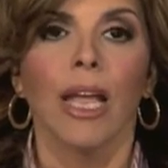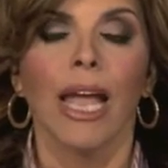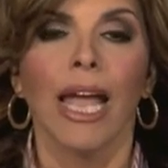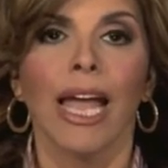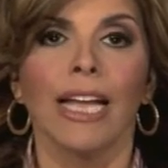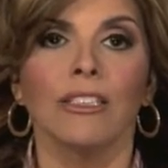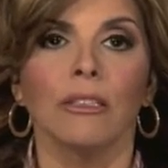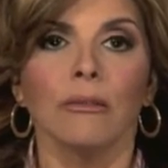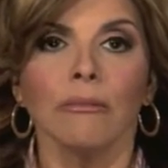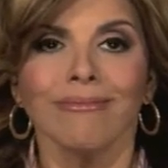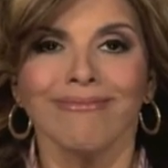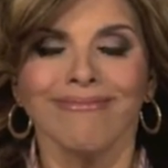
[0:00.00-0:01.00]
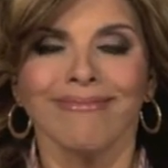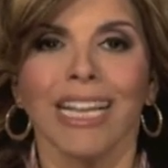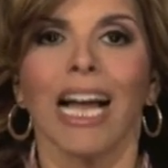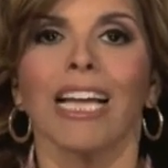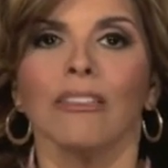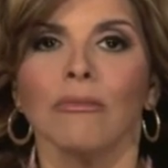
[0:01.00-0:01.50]
and
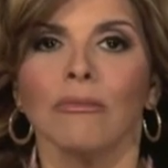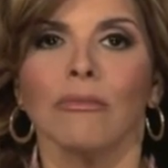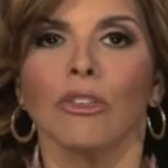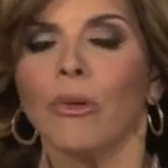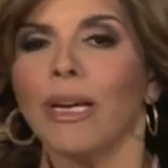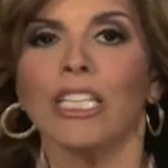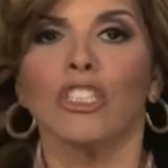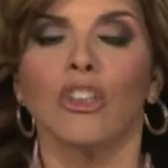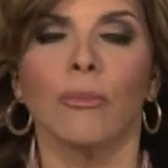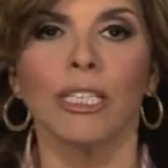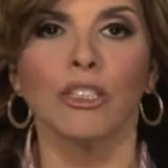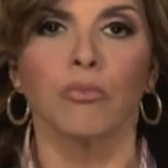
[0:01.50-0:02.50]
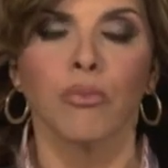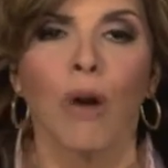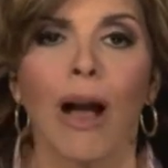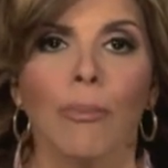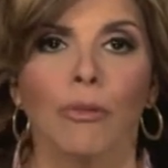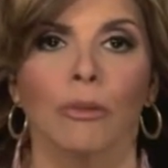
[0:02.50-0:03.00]
not creating so much
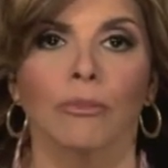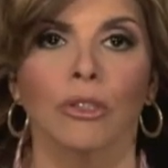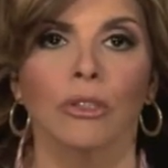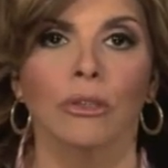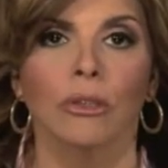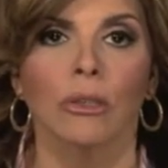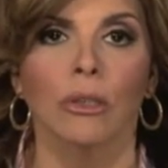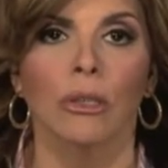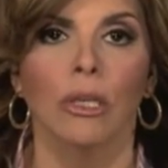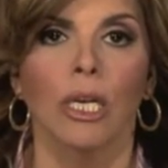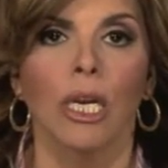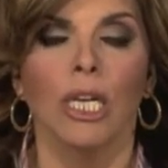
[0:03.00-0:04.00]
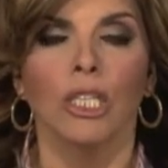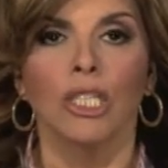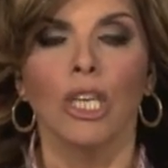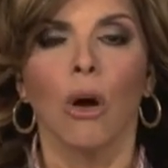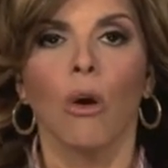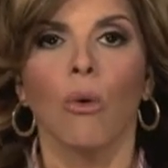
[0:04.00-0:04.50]
problems.
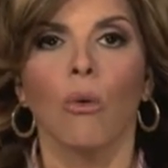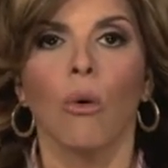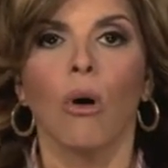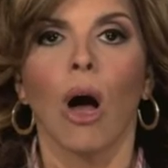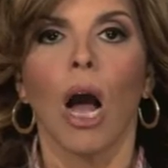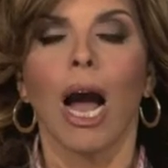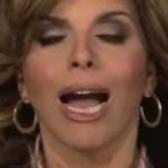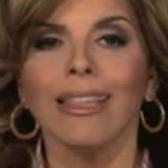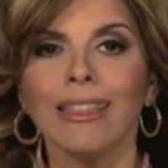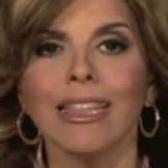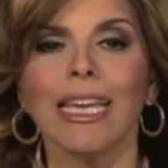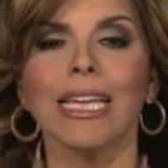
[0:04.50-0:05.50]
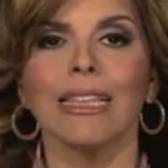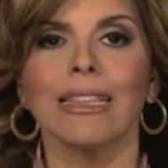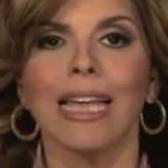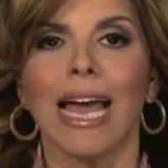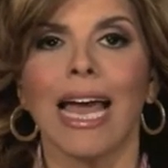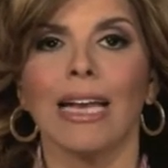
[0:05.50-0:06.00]
So I think
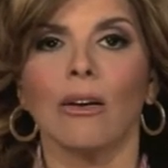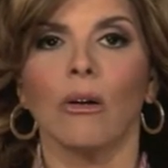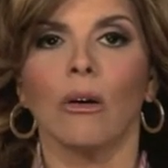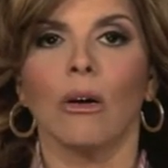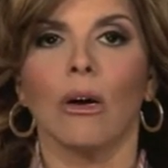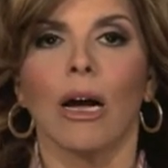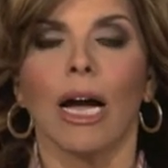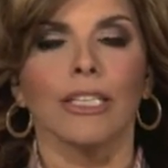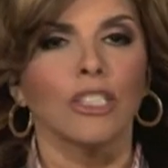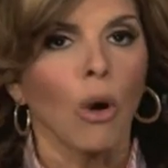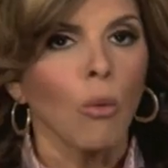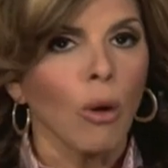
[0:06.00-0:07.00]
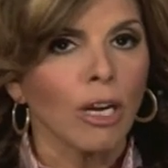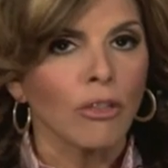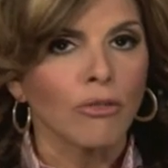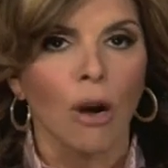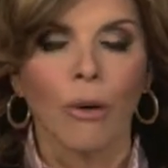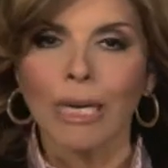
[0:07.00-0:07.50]
that I don't want to
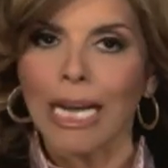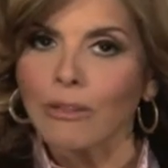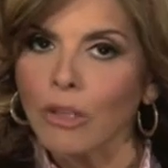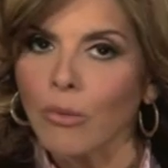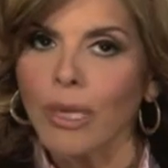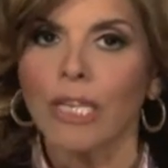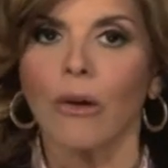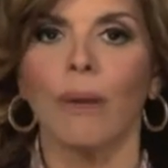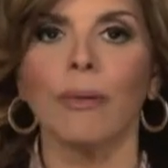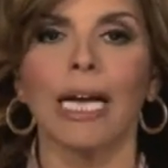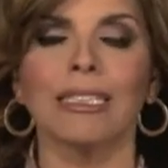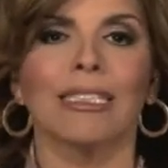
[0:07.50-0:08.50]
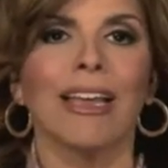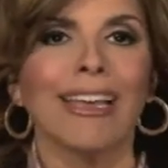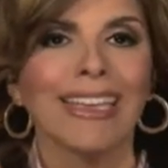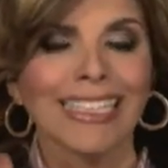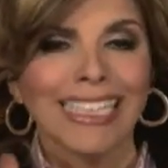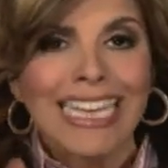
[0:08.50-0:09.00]
throw it out the window. I'm not
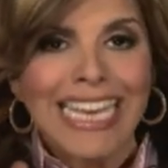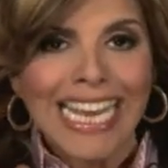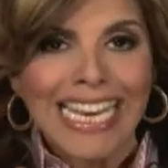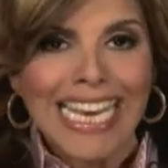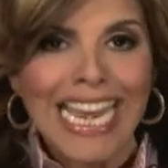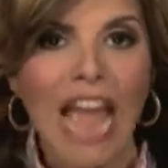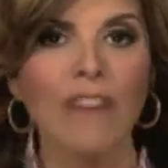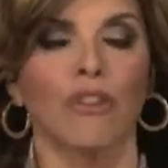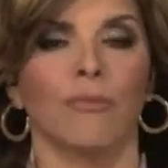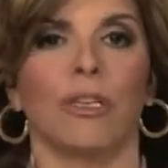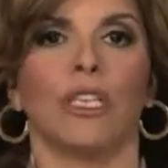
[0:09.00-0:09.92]
saying it can never be